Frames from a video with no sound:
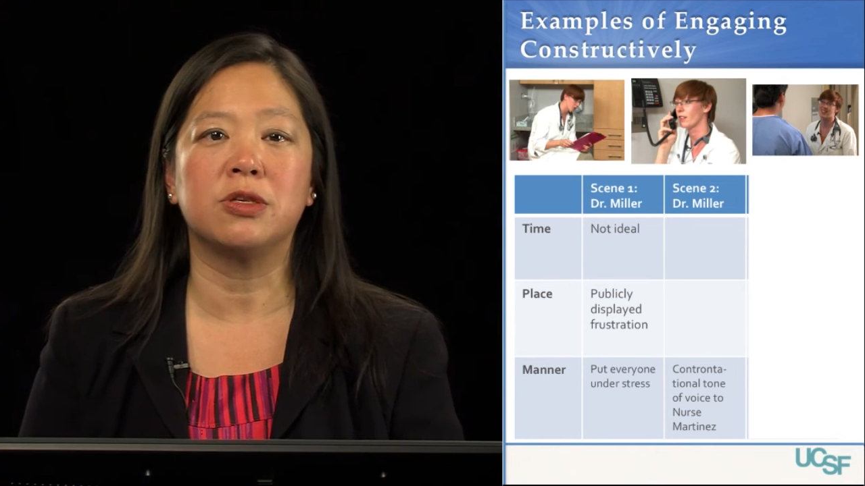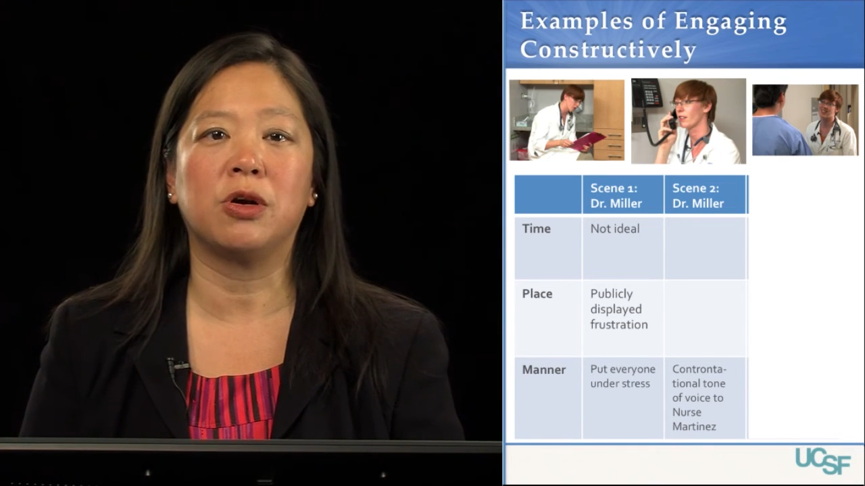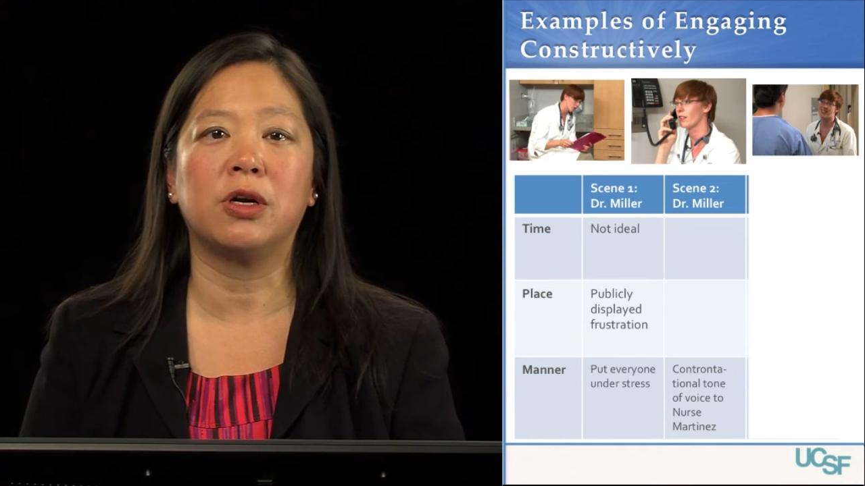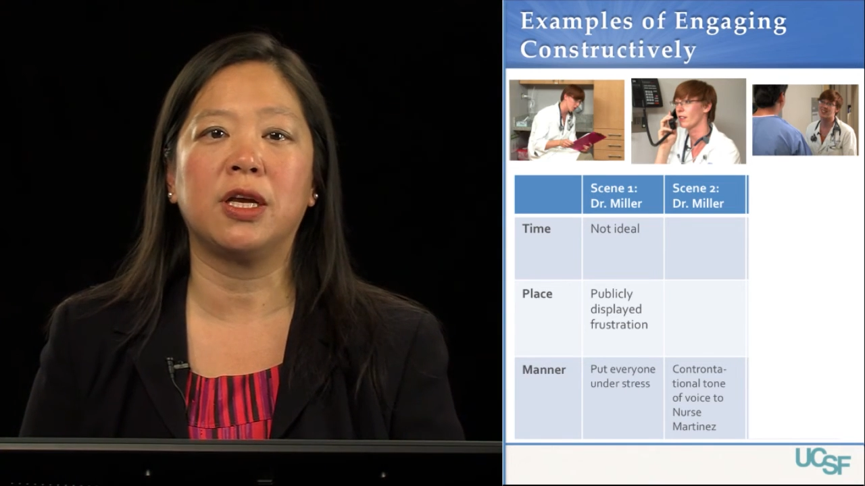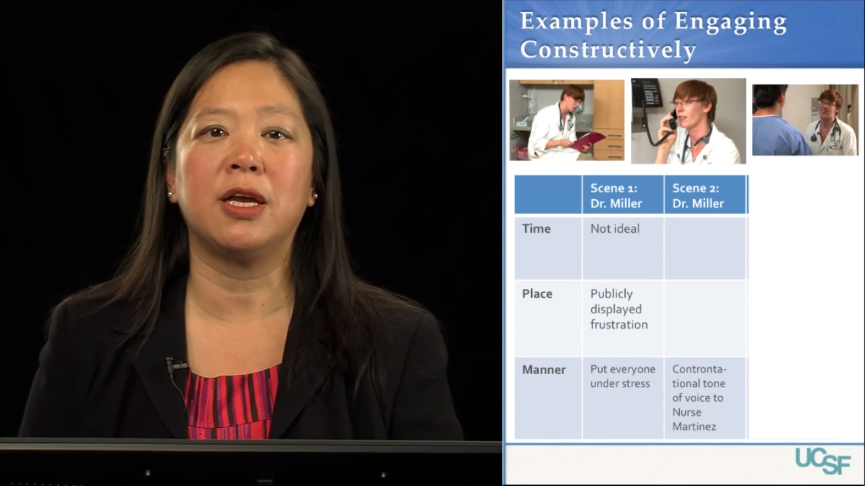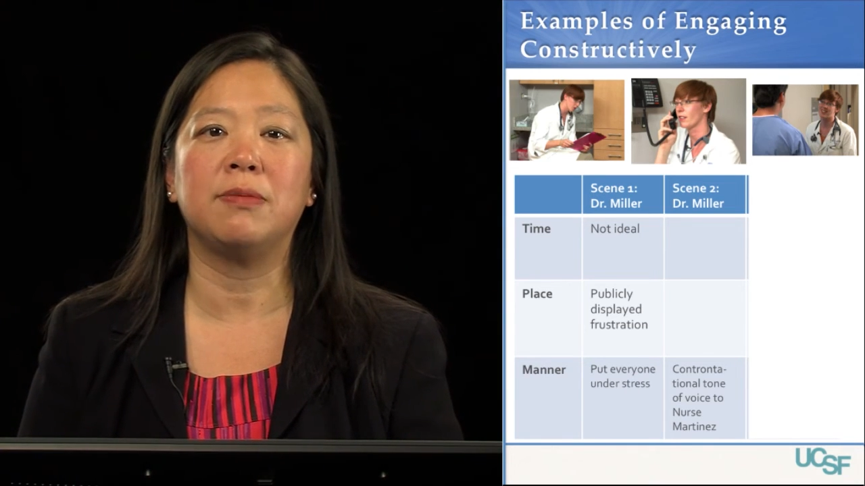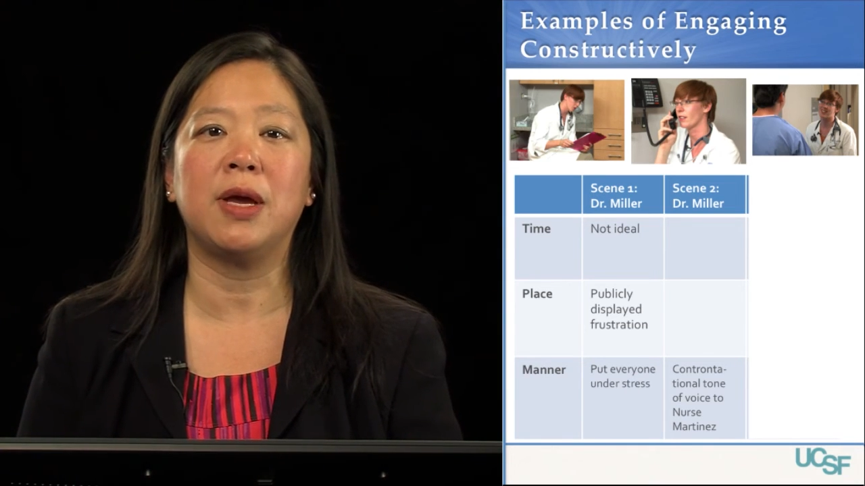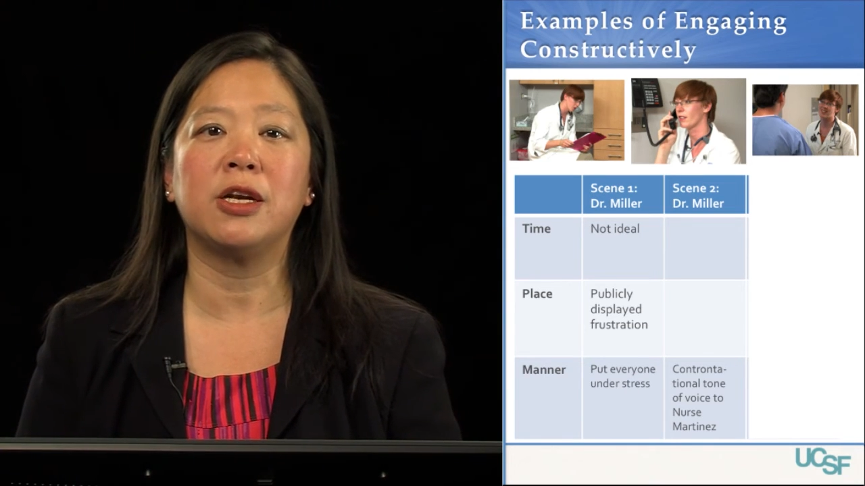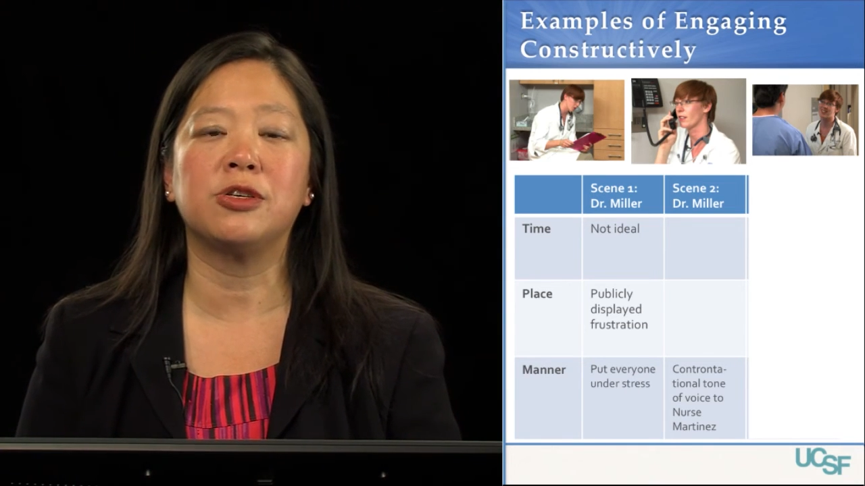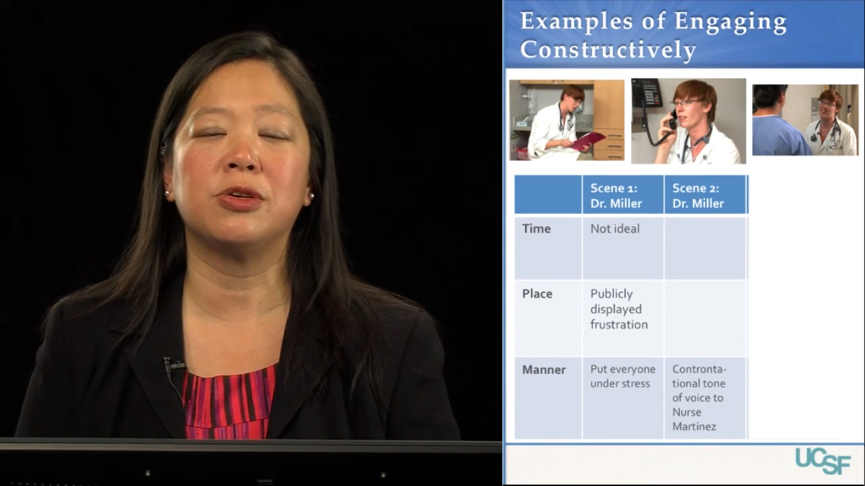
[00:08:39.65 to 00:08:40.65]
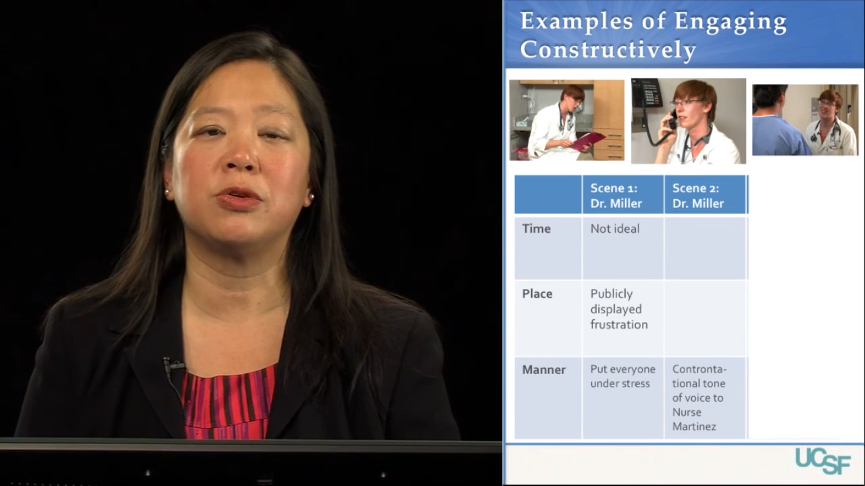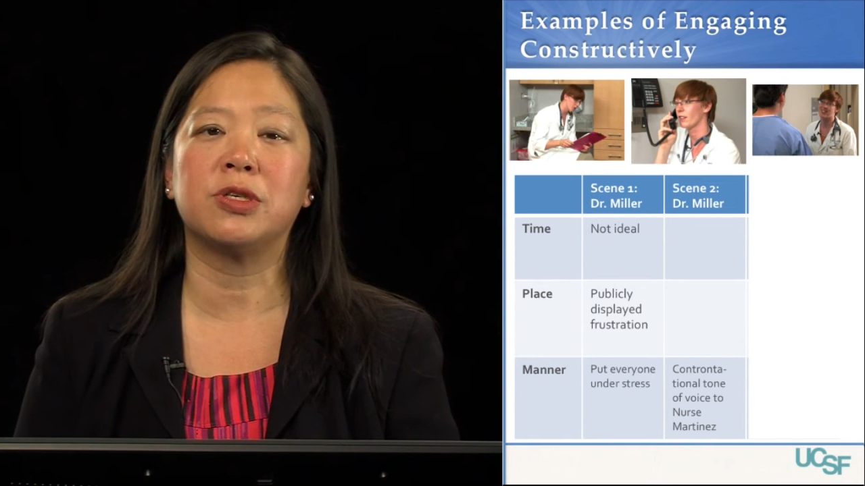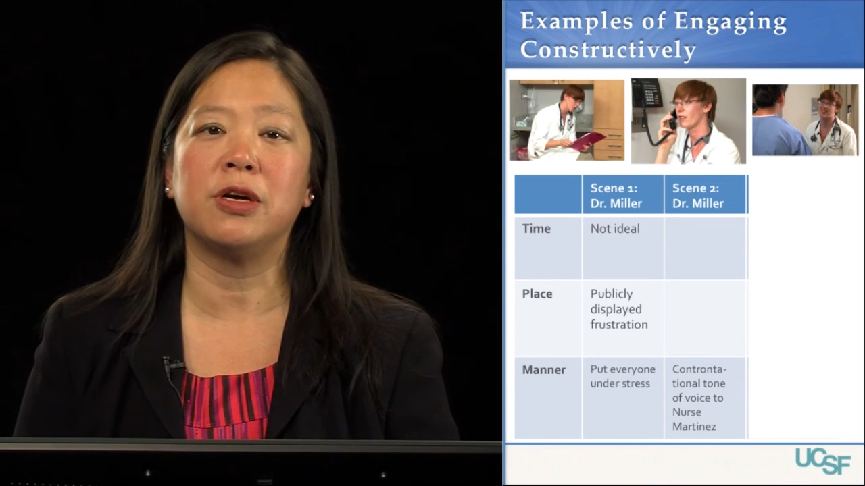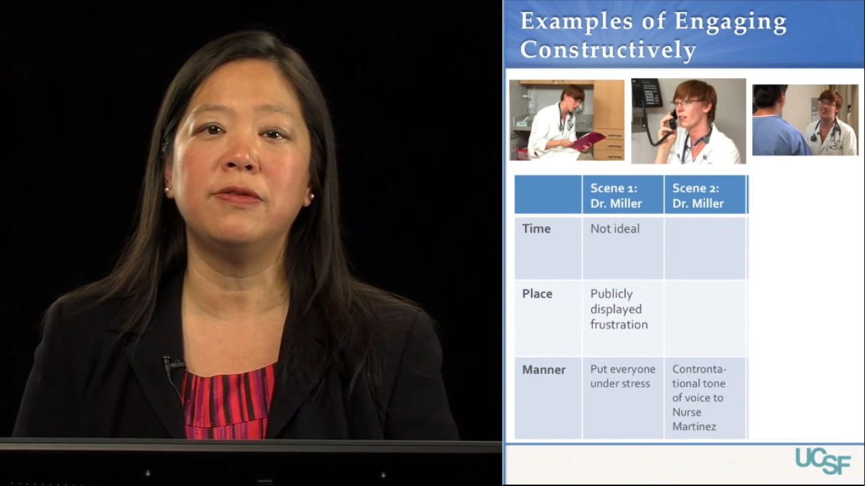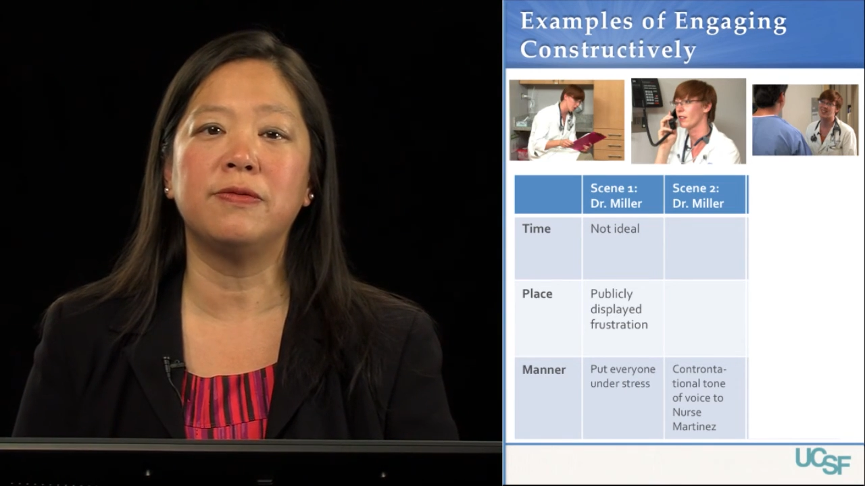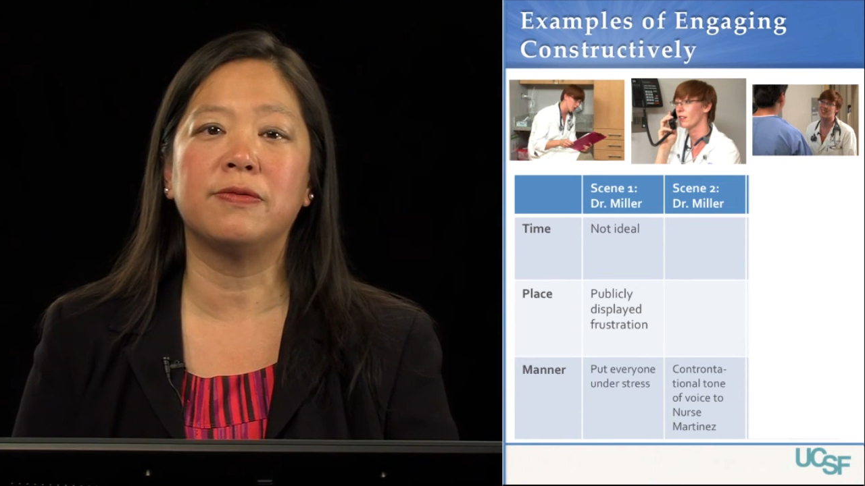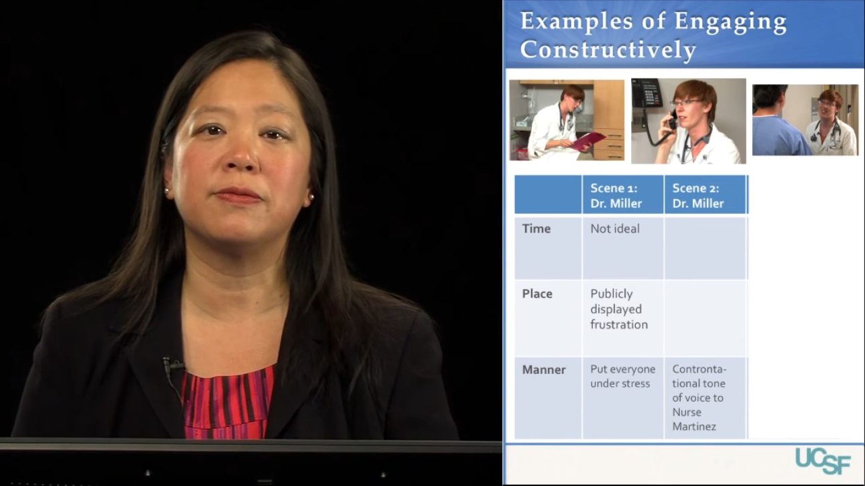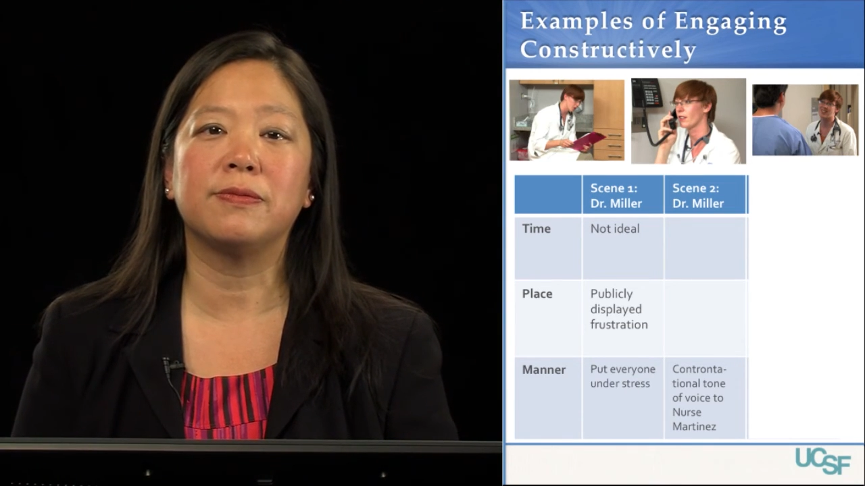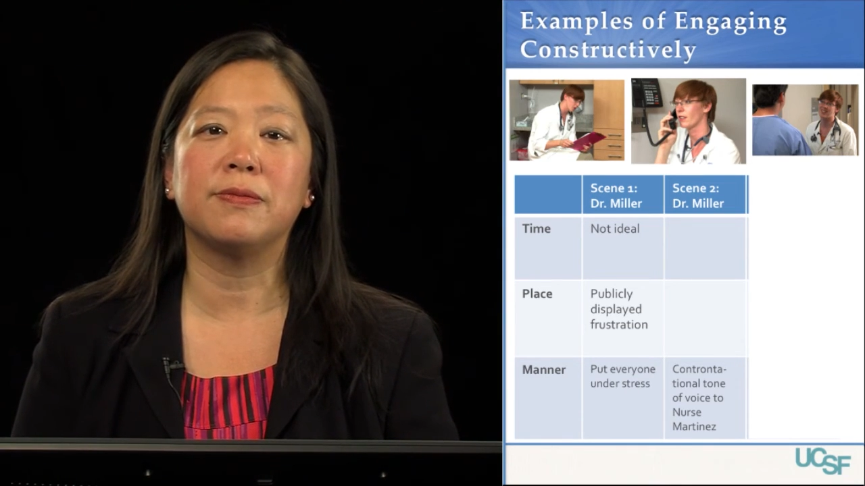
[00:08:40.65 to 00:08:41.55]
Hart can't manage it herself?"